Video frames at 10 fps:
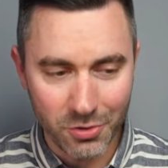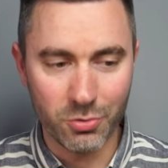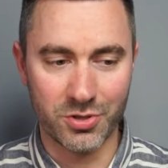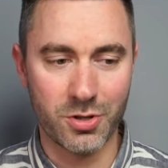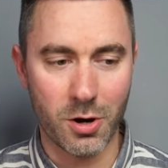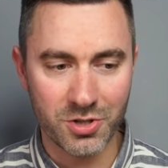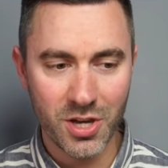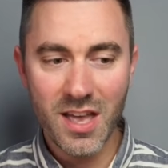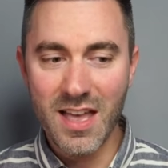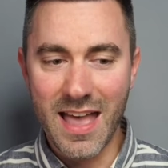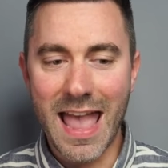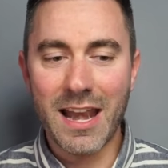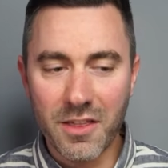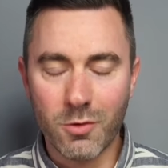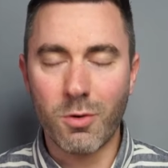Google search.
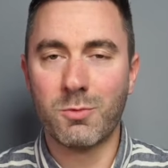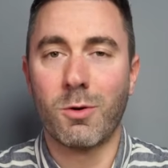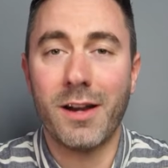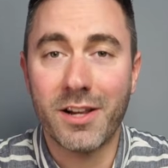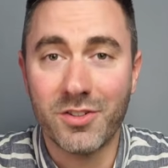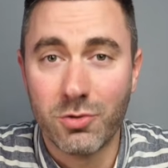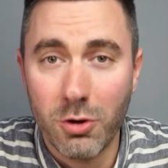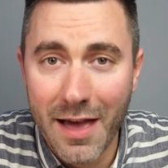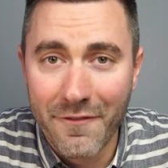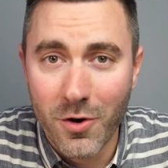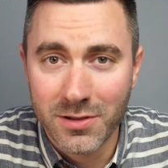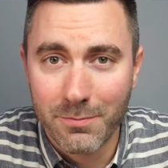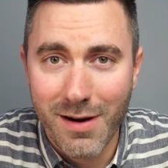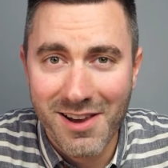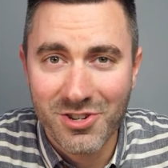In other words, we're gonna control that first
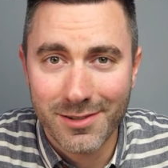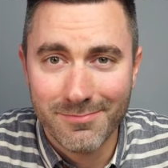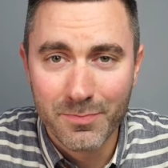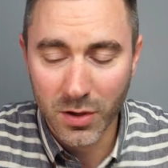impression.